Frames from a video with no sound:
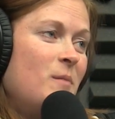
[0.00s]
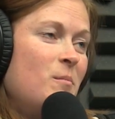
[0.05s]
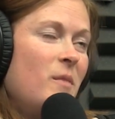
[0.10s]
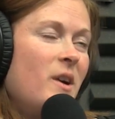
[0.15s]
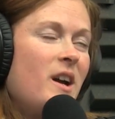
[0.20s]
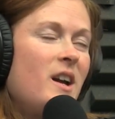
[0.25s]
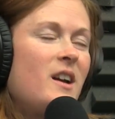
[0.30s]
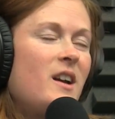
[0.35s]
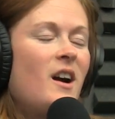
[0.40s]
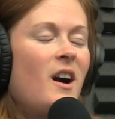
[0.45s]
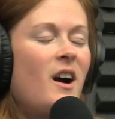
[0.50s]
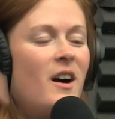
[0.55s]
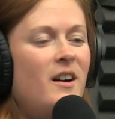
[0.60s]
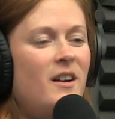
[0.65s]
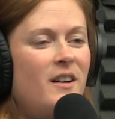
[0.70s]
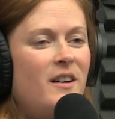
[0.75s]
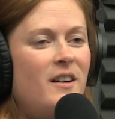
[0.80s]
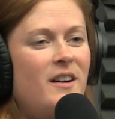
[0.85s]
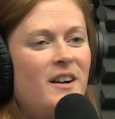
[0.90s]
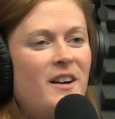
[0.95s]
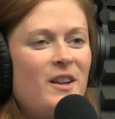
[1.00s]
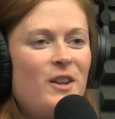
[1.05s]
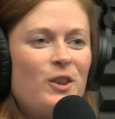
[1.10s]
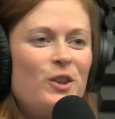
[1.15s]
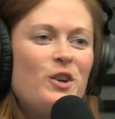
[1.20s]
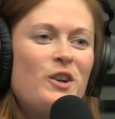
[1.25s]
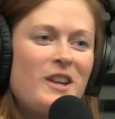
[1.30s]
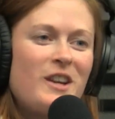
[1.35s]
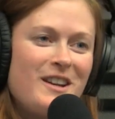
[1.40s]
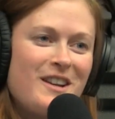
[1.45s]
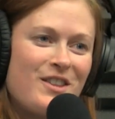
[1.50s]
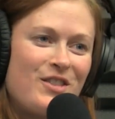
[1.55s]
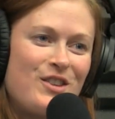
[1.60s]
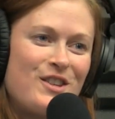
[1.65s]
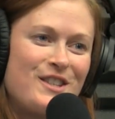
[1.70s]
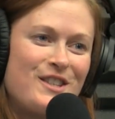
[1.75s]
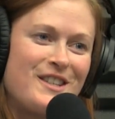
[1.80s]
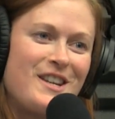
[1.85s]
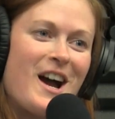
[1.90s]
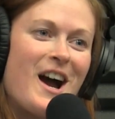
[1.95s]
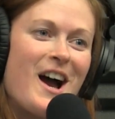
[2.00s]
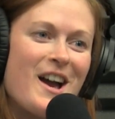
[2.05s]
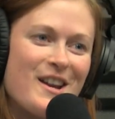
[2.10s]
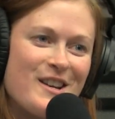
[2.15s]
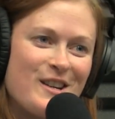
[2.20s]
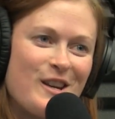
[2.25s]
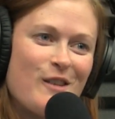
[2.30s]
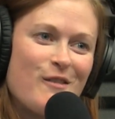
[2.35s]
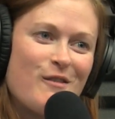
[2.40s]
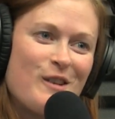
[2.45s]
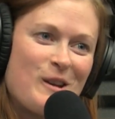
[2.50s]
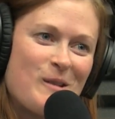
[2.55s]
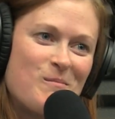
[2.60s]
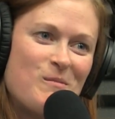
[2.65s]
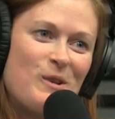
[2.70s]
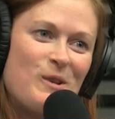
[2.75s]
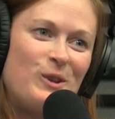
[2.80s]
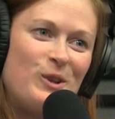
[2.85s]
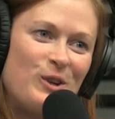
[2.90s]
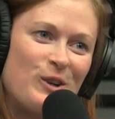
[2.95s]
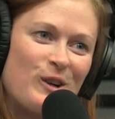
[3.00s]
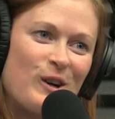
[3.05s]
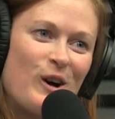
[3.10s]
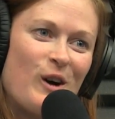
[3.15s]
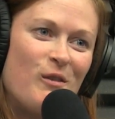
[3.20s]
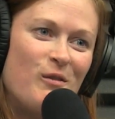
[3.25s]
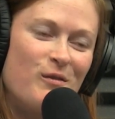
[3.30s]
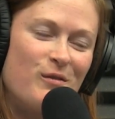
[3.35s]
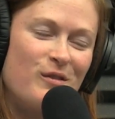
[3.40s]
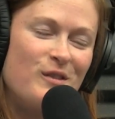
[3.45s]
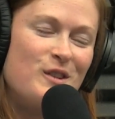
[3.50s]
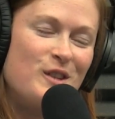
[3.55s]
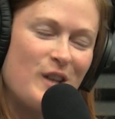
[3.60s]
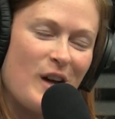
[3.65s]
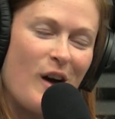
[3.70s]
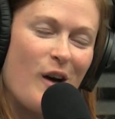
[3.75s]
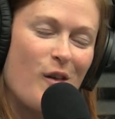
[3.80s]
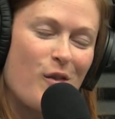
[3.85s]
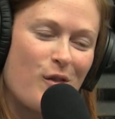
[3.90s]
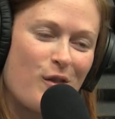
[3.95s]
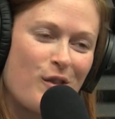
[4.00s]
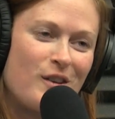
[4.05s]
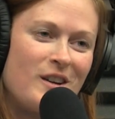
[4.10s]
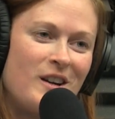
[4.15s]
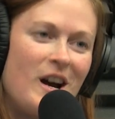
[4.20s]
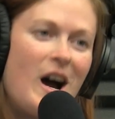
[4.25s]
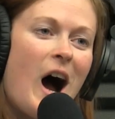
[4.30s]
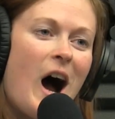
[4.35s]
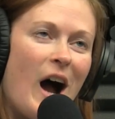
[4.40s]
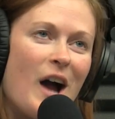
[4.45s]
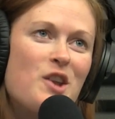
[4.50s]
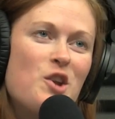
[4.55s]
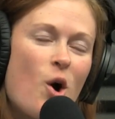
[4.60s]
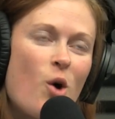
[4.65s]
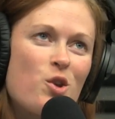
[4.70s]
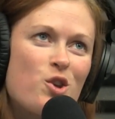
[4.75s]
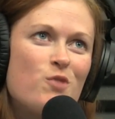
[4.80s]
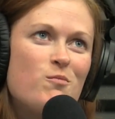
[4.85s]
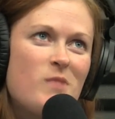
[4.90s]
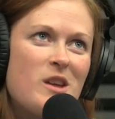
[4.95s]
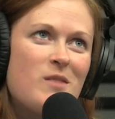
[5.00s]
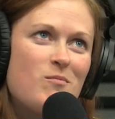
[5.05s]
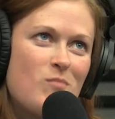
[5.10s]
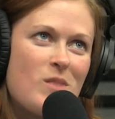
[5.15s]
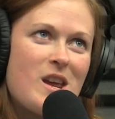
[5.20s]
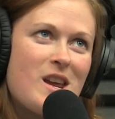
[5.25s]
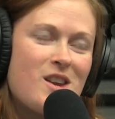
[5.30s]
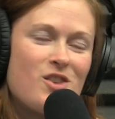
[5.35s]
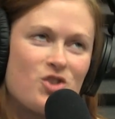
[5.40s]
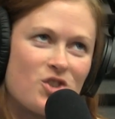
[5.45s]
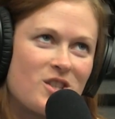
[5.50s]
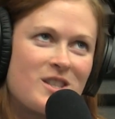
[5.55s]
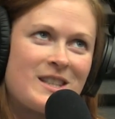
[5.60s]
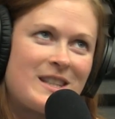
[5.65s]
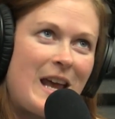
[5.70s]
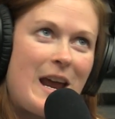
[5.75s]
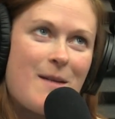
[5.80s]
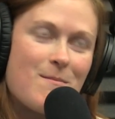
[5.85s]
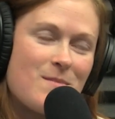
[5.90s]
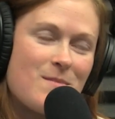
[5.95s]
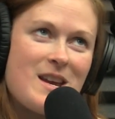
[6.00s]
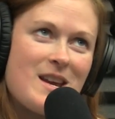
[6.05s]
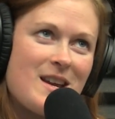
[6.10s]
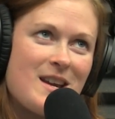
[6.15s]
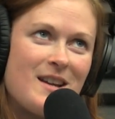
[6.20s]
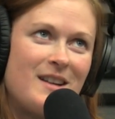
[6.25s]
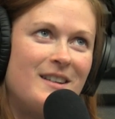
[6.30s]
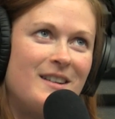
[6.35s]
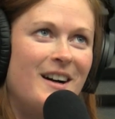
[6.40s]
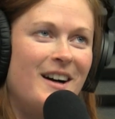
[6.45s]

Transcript: like, looking at this guy and giving him the look of death. I know you mean me. Just say me.